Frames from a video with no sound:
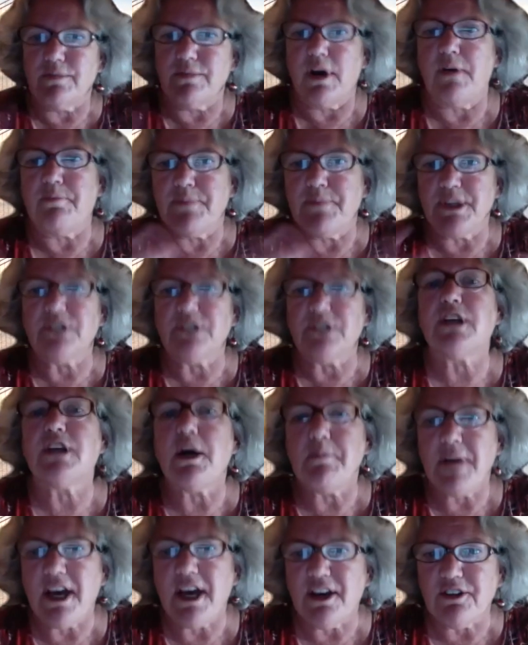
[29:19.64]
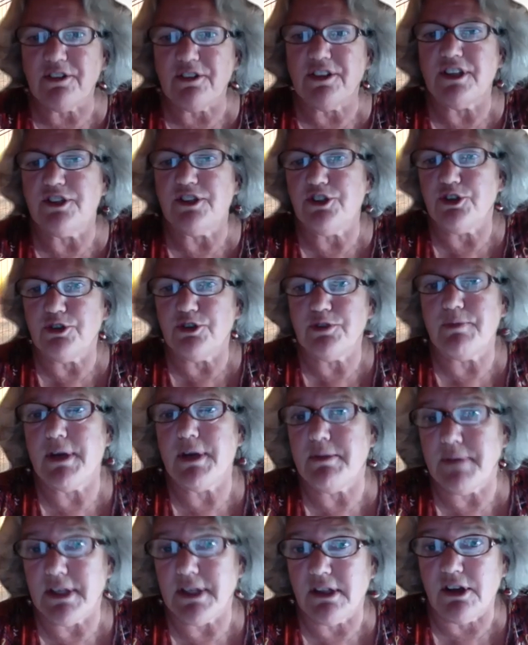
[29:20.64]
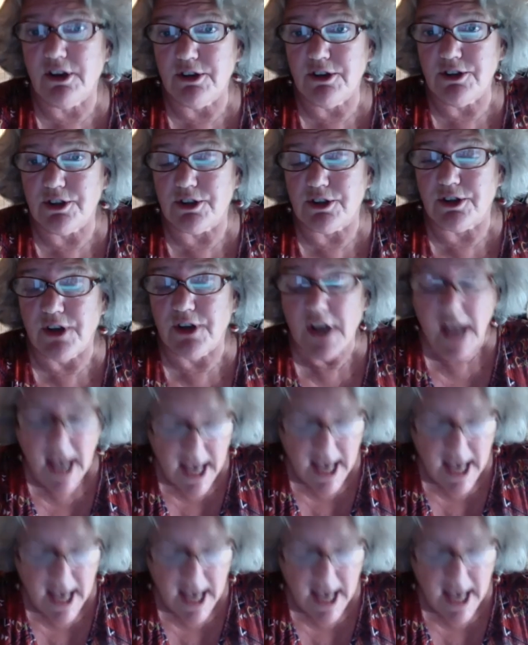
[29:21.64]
built up health issues may be larger. And